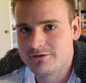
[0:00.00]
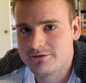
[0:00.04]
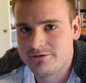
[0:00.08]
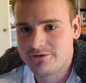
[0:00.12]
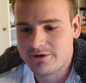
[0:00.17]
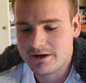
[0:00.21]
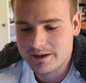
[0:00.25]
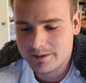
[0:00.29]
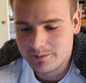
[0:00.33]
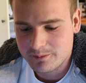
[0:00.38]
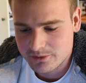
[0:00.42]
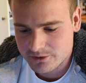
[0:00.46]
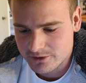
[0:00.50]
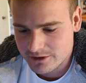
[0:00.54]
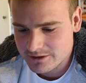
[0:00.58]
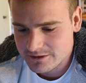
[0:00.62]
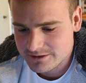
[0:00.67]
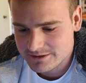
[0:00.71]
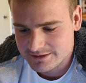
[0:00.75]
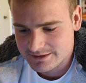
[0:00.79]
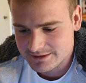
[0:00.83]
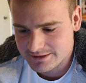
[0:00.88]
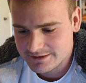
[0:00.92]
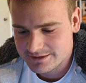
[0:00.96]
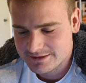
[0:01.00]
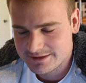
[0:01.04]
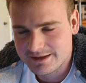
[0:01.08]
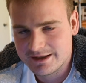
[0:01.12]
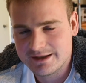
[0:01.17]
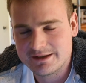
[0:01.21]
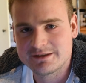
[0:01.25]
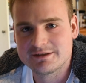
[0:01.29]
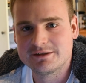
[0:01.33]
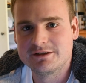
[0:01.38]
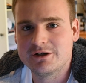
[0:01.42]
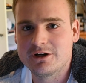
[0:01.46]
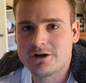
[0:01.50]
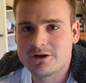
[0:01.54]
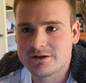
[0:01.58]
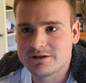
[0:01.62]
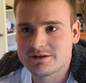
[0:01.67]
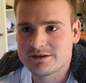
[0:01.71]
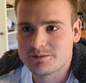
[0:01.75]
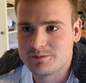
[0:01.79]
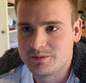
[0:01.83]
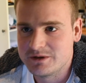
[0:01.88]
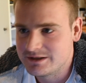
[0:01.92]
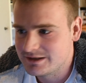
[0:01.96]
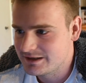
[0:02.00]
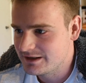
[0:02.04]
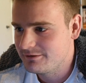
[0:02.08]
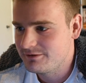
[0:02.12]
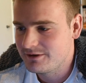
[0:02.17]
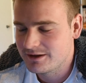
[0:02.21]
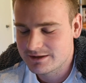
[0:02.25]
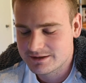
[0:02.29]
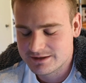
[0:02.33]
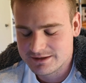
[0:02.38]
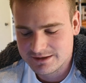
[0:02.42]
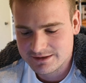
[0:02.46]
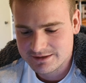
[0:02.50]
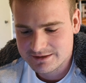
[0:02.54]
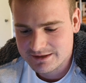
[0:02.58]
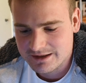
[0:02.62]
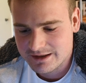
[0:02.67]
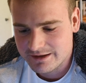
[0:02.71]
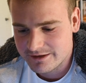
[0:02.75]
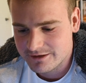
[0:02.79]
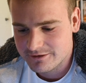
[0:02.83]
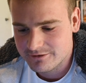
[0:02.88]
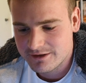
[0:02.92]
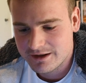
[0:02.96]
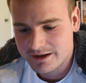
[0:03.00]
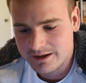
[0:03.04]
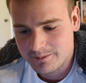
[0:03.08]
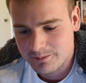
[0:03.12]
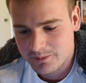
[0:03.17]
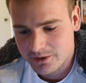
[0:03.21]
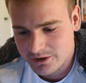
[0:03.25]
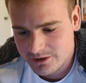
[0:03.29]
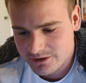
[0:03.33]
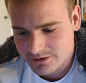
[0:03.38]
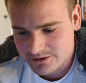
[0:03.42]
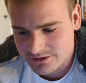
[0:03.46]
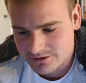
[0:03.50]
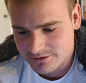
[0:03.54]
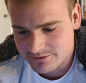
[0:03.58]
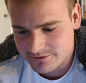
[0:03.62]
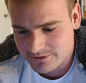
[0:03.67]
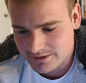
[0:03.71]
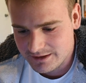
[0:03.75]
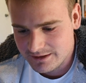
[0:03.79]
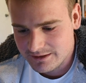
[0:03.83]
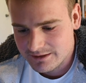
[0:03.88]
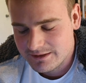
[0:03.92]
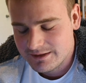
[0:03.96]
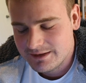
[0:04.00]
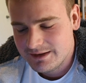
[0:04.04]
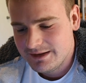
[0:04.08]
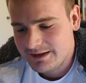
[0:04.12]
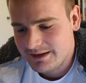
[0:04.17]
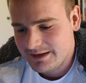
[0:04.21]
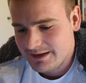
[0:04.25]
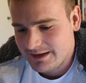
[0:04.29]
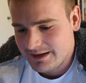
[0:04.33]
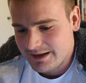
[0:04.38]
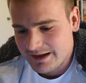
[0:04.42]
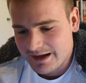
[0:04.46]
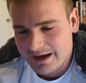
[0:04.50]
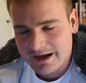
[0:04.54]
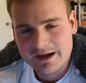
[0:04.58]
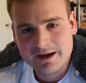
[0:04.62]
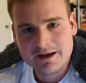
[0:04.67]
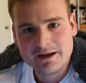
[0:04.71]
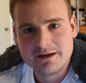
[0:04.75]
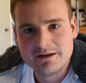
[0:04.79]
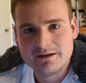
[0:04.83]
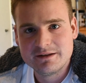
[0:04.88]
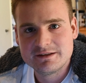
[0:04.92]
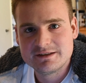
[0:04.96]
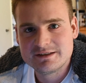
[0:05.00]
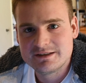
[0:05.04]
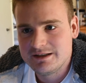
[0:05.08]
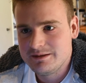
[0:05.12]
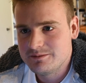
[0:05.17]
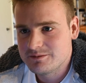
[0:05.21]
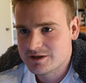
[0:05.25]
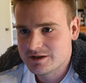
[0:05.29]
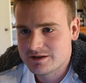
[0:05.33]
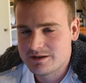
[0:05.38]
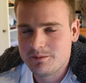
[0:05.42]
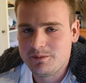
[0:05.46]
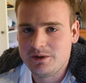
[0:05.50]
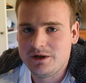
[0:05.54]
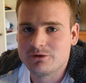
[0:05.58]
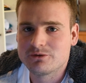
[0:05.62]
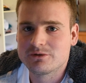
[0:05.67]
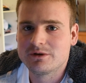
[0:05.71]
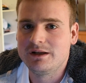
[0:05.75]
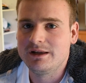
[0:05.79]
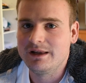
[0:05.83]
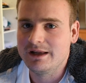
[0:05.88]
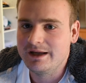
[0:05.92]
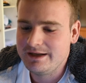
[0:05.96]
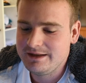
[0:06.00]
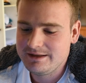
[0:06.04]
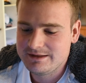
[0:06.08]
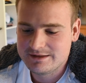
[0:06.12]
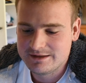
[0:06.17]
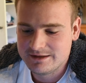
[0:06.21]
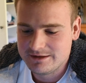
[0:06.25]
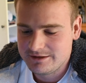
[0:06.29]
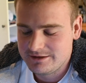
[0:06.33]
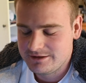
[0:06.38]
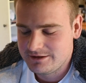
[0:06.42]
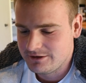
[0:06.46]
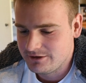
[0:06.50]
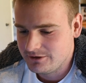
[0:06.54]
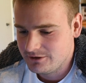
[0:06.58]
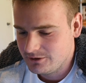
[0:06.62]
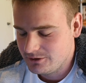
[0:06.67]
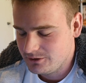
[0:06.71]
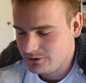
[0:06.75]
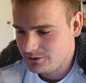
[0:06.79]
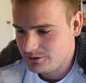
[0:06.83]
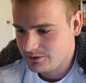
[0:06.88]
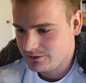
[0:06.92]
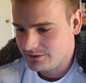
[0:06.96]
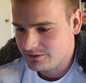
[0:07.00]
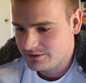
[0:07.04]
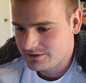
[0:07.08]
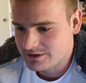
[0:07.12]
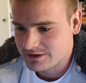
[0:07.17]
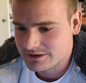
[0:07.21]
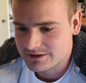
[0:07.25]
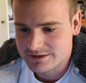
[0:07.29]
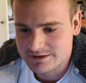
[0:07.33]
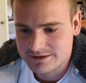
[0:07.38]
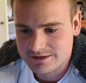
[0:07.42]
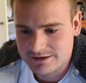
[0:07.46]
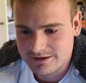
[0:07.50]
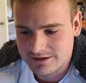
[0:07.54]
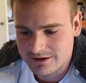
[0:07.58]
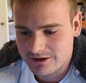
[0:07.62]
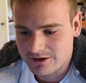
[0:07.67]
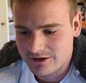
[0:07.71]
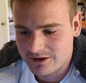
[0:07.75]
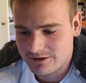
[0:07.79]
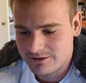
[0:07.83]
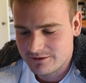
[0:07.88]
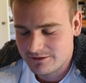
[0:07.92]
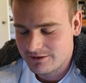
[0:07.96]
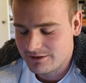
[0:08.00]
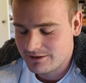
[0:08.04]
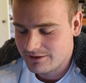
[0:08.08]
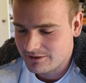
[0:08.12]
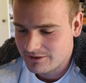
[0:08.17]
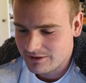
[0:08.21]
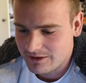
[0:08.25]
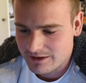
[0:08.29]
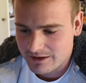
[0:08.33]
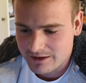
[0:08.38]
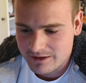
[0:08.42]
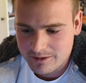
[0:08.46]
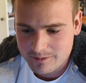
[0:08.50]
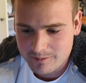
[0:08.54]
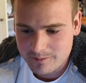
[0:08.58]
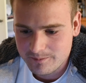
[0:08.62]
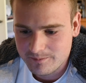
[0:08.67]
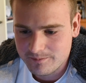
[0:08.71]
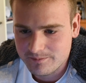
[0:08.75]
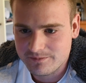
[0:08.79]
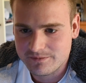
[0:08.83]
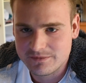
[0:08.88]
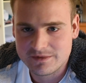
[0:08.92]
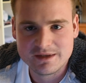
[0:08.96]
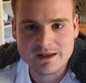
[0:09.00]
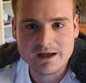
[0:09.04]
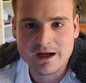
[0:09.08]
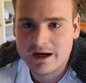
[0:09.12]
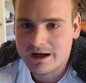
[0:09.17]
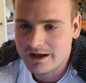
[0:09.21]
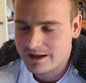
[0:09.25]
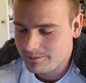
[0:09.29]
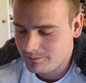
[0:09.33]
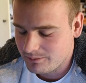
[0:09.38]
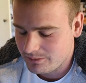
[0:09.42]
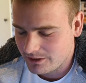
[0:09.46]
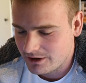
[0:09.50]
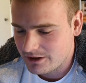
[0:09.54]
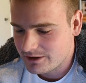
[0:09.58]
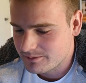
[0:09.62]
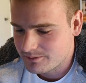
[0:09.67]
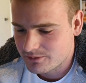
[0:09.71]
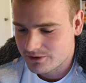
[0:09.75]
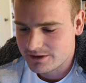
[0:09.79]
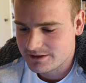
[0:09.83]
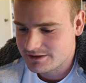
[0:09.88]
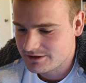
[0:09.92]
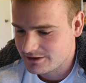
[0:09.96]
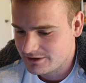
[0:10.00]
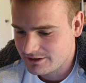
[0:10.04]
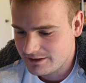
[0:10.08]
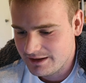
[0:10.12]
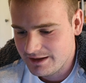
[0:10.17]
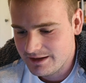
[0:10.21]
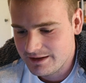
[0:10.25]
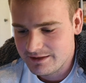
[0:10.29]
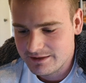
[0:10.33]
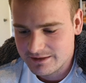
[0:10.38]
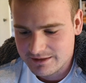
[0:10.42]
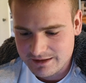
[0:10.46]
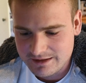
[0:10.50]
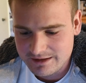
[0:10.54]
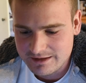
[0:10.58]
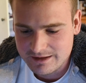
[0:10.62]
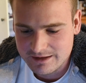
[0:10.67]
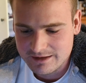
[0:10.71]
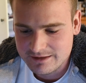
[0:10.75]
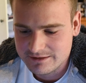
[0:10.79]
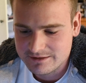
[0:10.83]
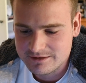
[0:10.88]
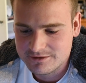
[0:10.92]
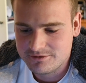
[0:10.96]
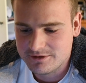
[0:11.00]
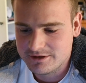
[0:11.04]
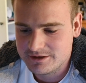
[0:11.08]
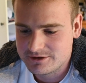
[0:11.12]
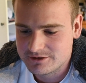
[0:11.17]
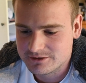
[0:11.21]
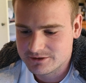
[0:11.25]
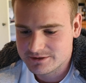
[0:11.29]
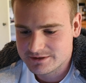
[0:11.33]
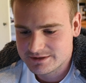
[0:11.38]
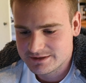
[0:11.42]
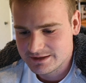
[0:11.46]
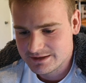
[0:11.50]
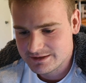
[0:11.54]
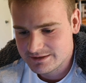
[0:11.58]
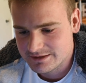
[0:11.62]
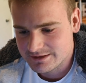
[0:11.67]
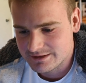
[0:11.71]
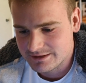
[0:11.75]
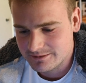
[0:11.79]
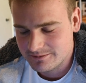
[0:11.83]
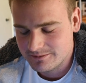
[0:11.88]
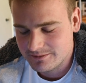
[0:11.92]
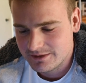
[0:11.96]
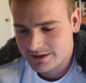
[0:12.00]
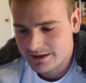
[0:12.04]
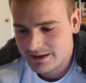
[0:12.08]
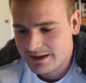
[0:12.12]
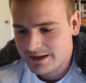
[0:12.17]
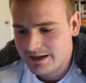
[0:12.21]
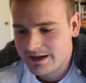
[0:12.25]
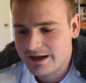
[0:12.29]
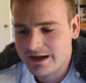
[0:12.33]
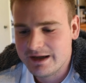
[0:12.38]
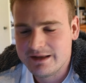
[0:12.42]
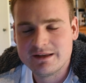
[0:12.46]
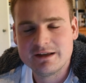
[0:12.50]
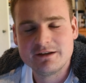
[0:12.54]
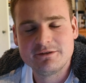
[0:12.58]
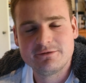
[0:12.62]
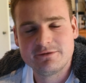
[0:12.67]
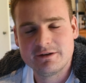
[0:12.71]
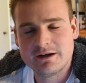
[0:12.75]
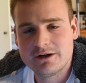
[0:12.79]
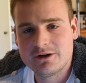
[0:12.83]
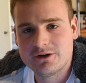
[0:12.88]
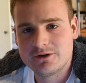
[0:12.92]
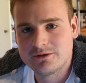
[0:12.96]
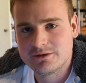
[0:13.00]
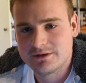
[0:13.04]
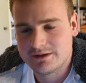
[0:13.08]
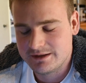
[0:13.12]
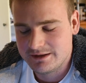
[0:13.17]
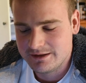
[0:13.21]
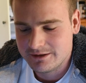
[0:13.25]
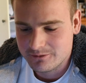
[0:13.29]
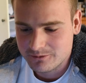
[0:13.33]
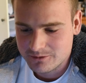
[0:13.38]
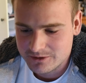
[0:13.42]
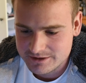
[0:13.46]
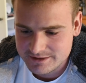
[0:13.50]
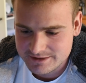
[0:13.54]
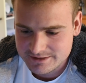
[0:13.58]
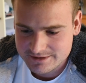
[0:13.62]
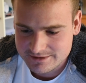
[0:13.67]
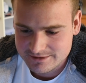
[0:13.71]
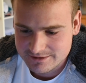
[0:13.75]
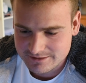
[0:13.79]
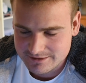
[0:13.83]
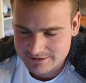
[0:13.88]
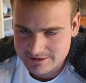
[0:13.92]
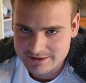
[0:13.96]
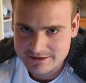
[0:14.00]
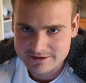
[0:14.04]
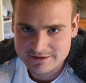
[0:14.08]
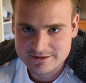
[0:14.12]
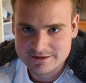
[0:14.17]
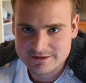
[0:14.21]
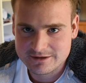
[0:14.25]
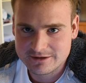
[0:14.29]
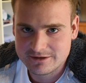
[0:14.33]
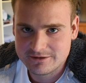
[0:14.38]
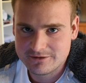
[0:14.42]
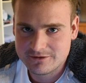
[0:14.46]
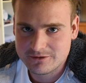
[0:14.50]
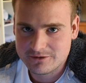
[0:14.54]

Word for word: fibrosis that's not specific to the site of hypertrophy and seems to be related to just um, the high blood pressure in the individual system. And they found it was this